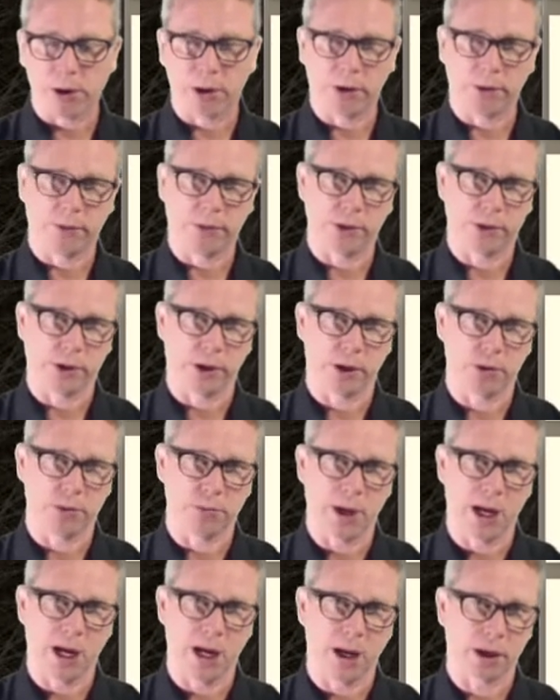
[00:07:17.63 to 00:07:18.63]
of the total
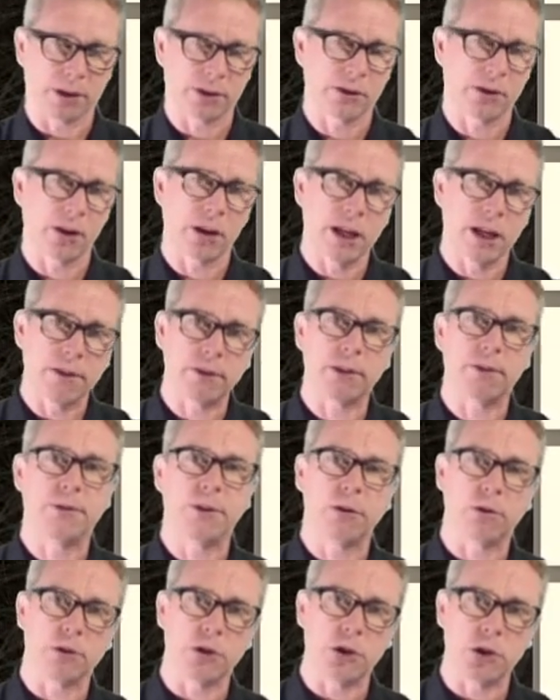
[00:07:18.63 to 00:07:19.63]
mark. So even if
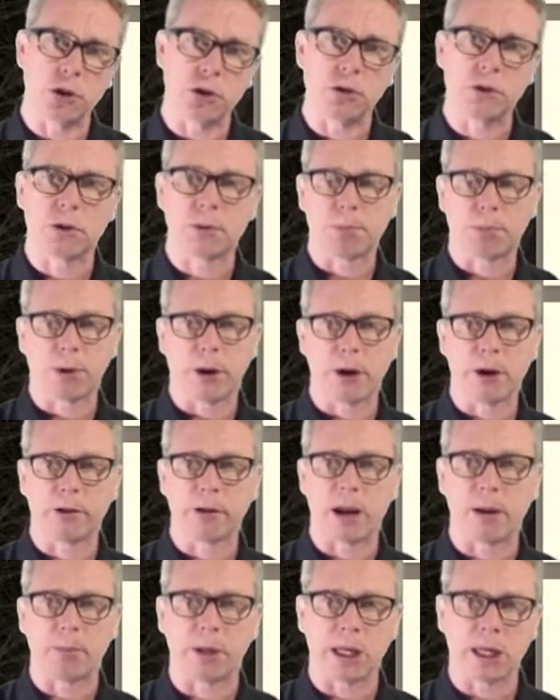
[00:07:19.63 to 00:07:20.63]
you're new to
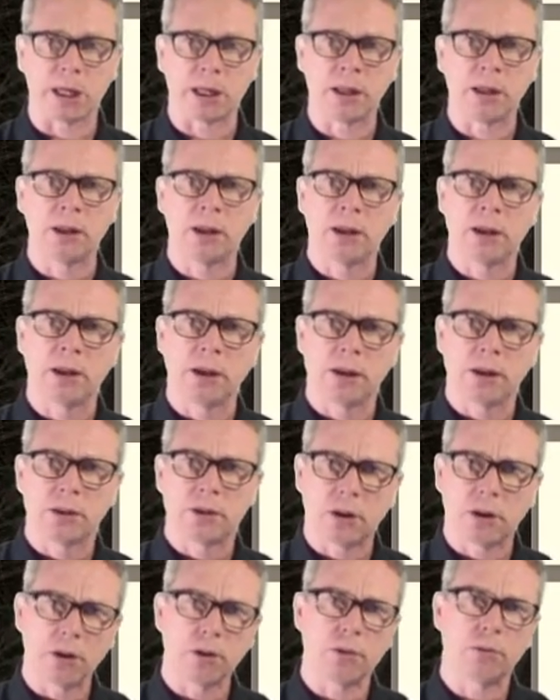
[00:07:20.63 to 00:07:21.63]
programming,
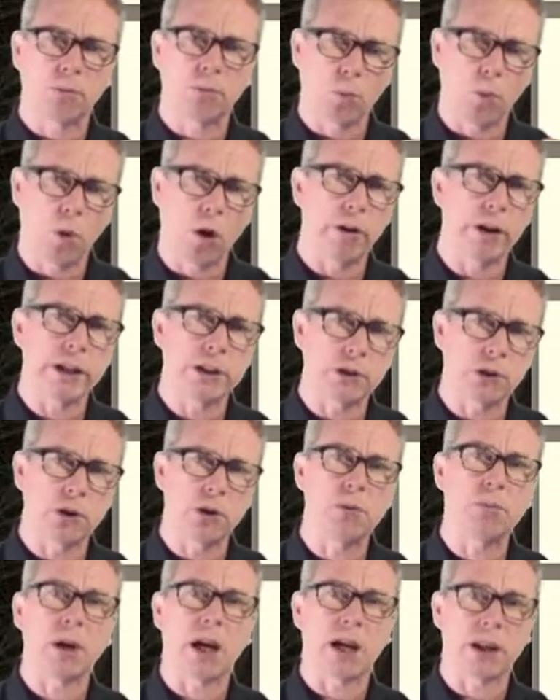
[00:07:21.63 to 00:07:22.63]
don't worry
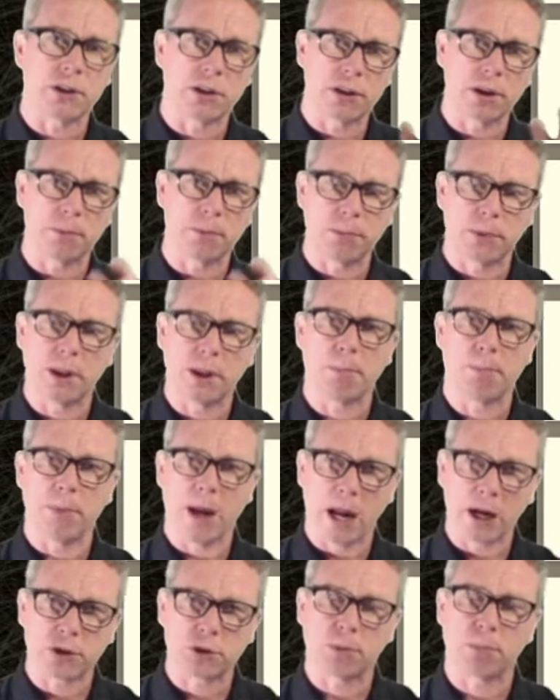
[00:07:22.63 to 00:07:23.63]
too much. The
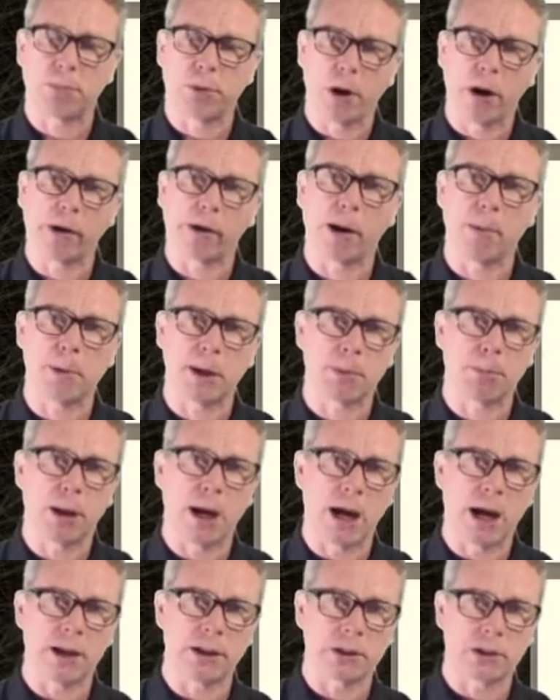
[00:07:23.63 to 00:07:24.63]
actual programming
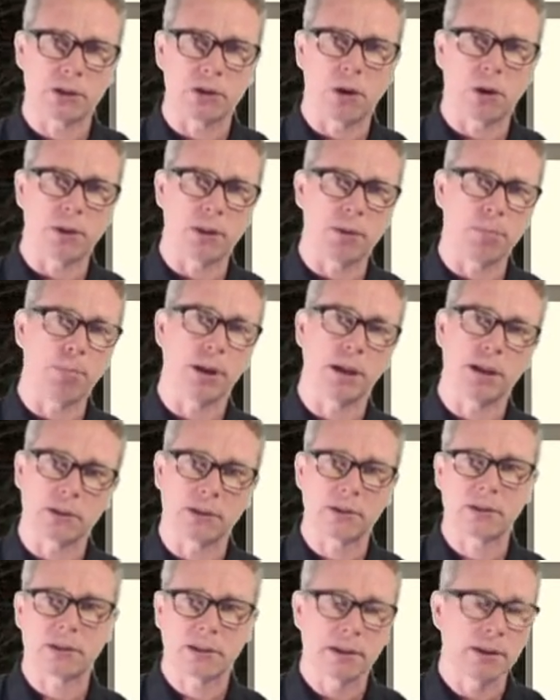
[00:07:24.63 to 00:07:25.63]
part is not the
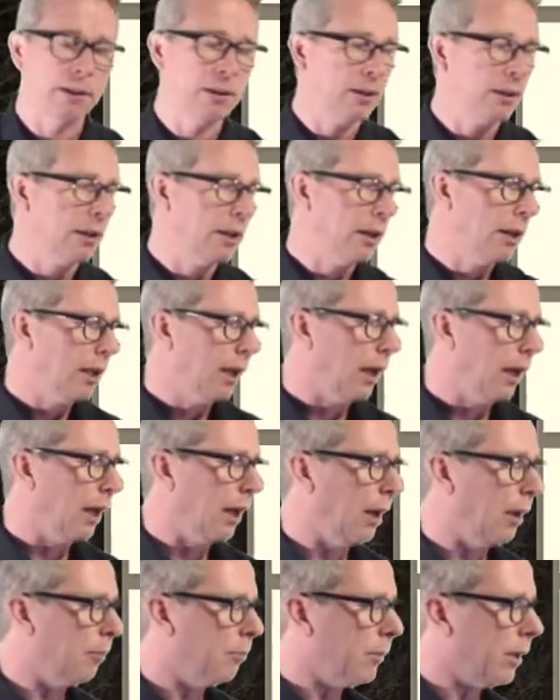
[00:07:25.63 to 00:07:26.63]
biggest
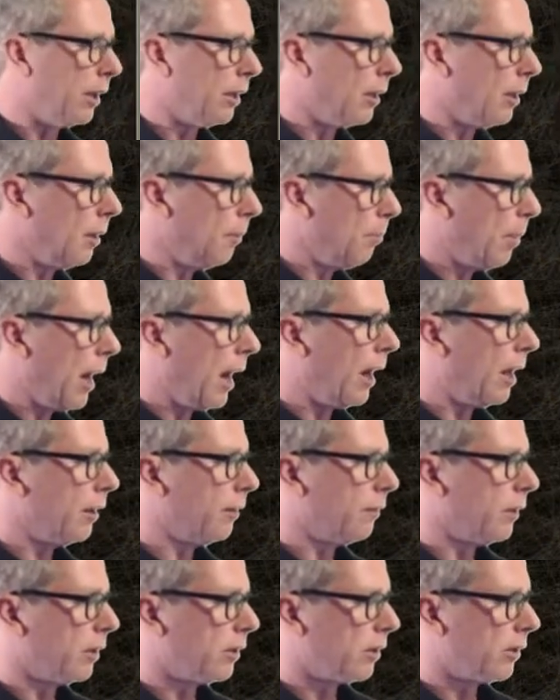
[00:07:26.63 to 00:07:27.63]
part
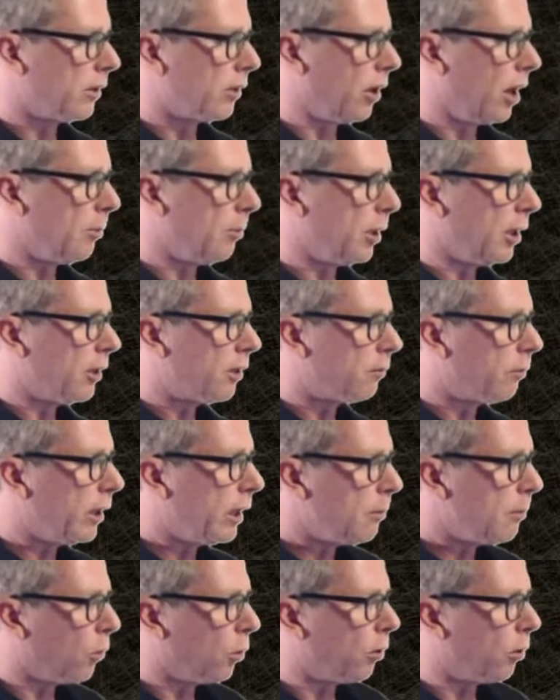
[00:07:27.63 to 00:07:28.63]
of this assignment. It's
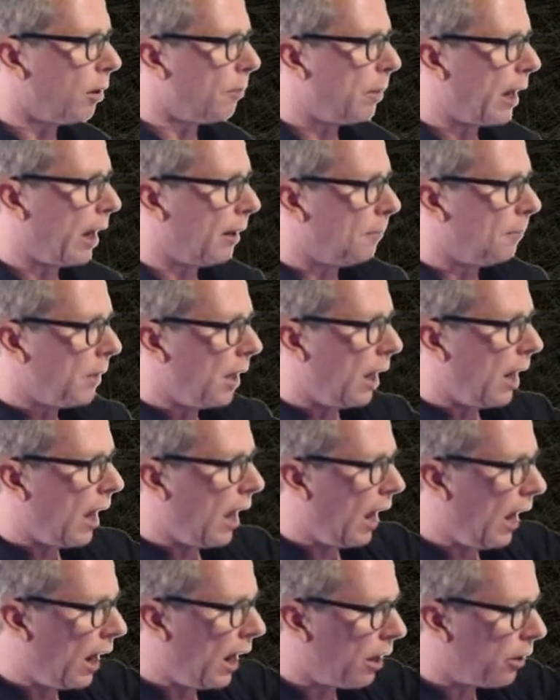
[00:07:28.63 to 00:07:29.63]
really more about
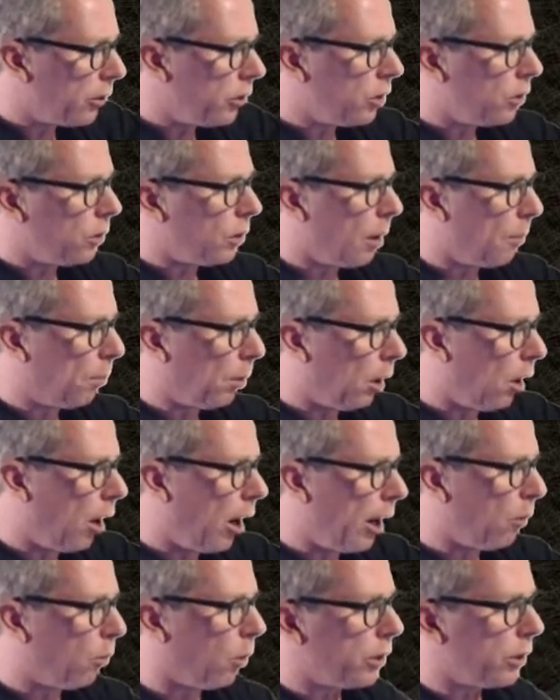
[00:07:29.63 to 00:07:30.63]
how you
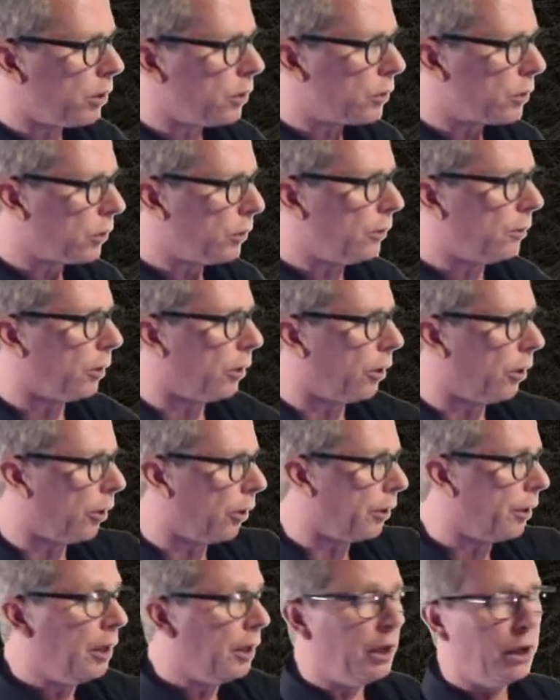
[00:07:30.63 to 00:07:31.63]
apply what you do
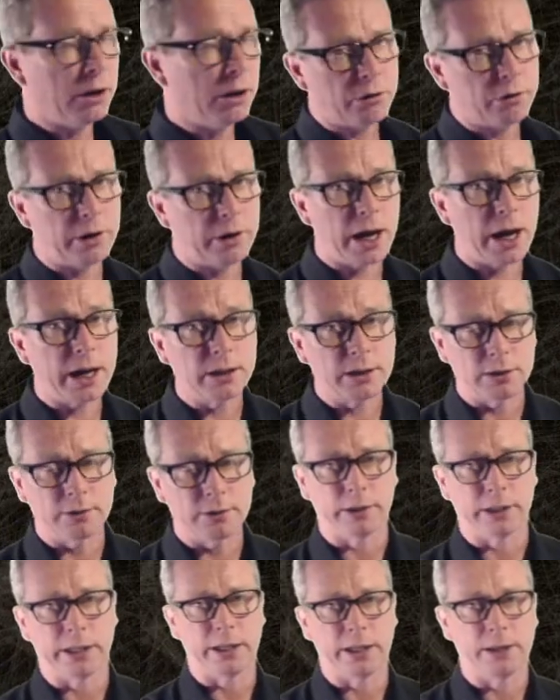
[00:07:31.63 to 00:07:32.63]
learn
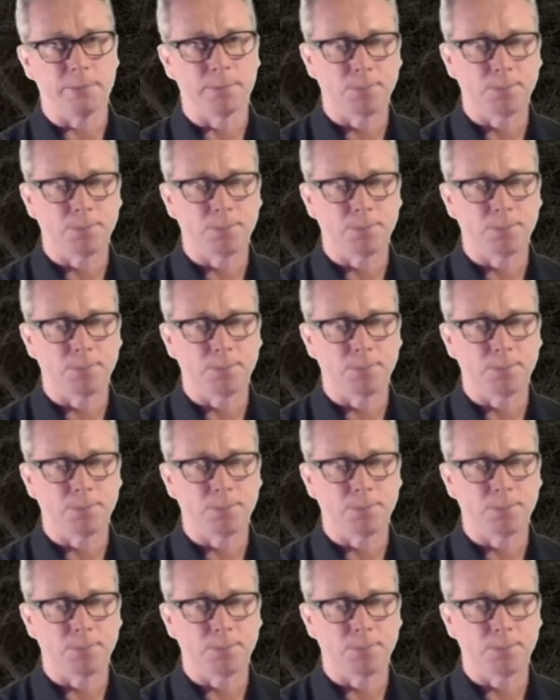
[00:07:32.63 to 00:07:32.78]
creatively.